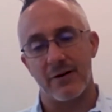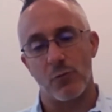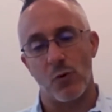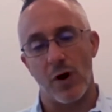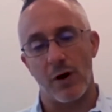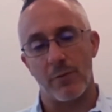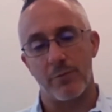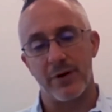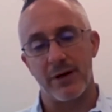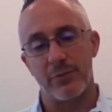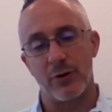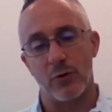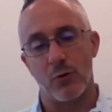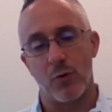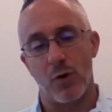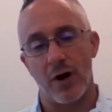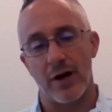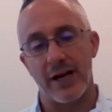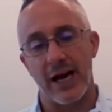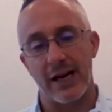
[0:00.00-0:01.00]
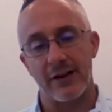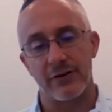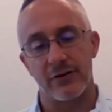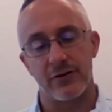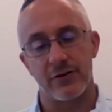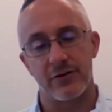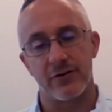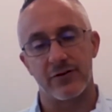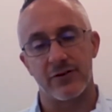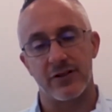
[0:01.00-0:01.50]
while people want
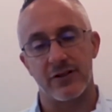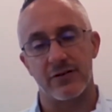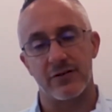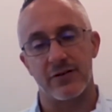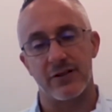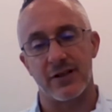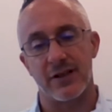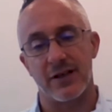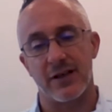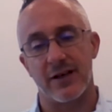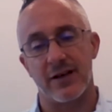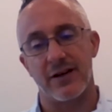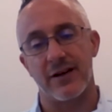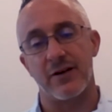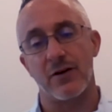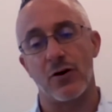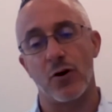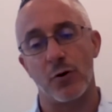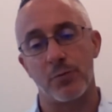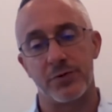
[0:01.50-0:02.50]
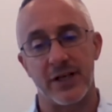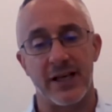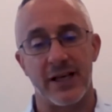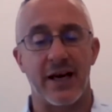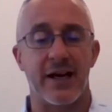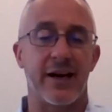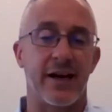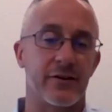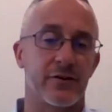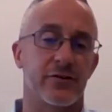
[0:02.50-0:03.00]
answers and hope to
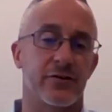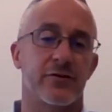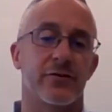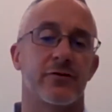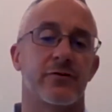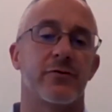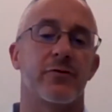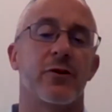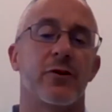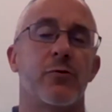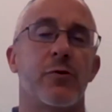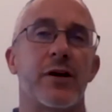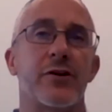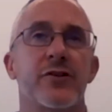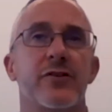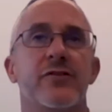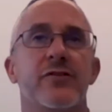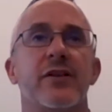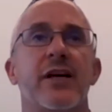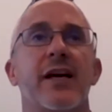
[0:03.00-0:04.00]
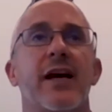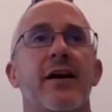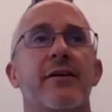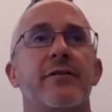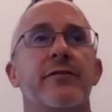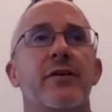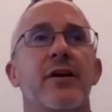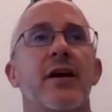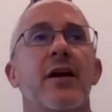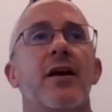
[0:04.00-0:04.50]
get answers through the questions they
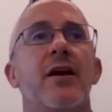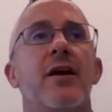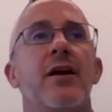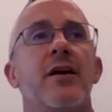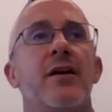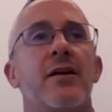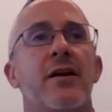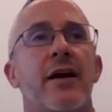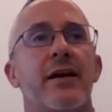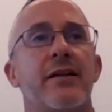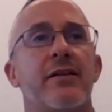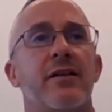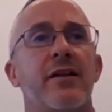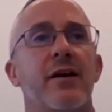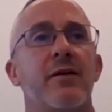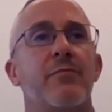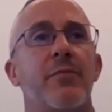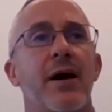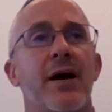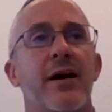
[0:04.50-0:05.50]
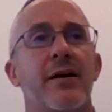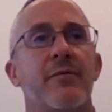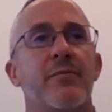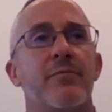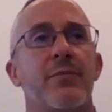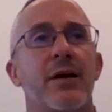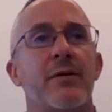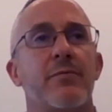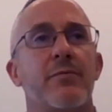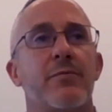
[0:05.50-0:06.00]
ask, I think by,
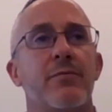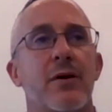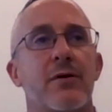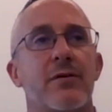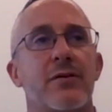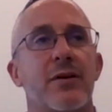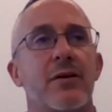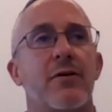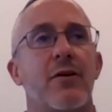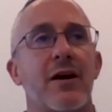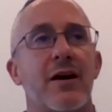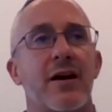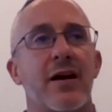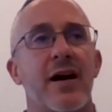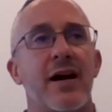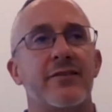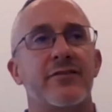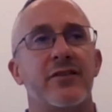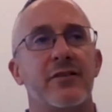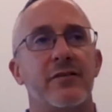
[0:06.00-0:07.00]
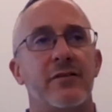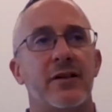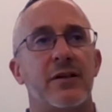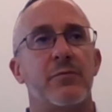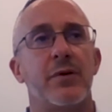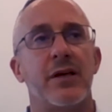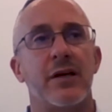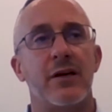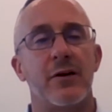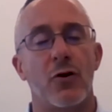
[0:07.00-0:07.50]
you know,
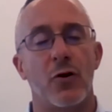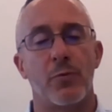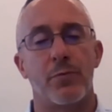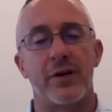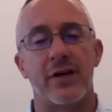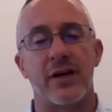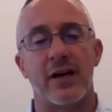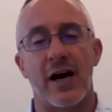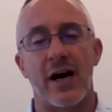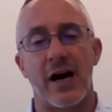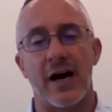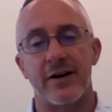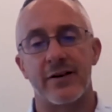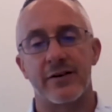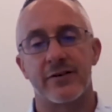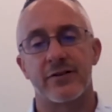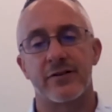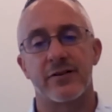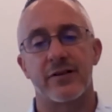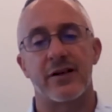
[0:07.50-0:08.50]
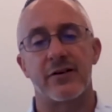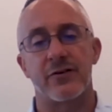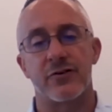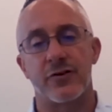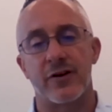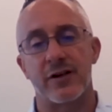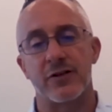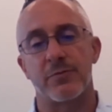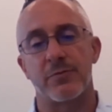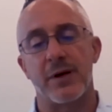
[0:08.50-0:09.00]
constantly being open and honest and
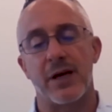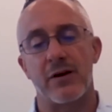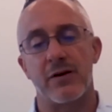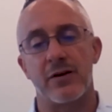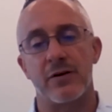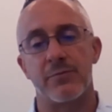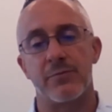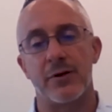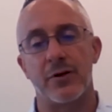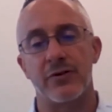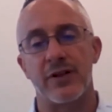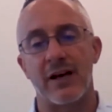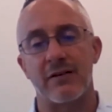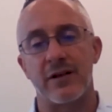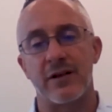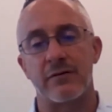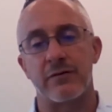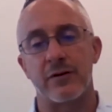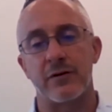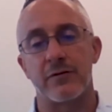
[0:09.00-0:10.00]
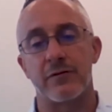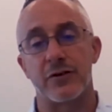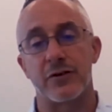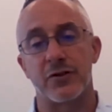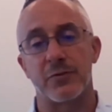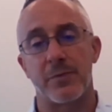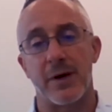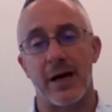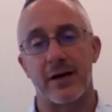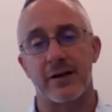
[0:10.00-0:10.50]
transparent, you build that level of
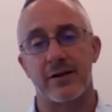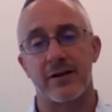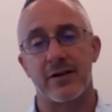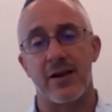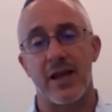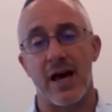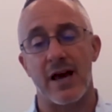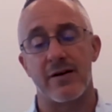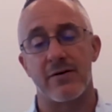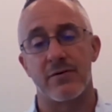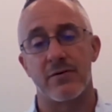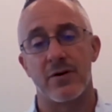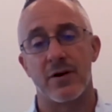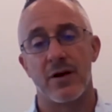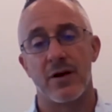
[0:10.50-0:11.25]
respect that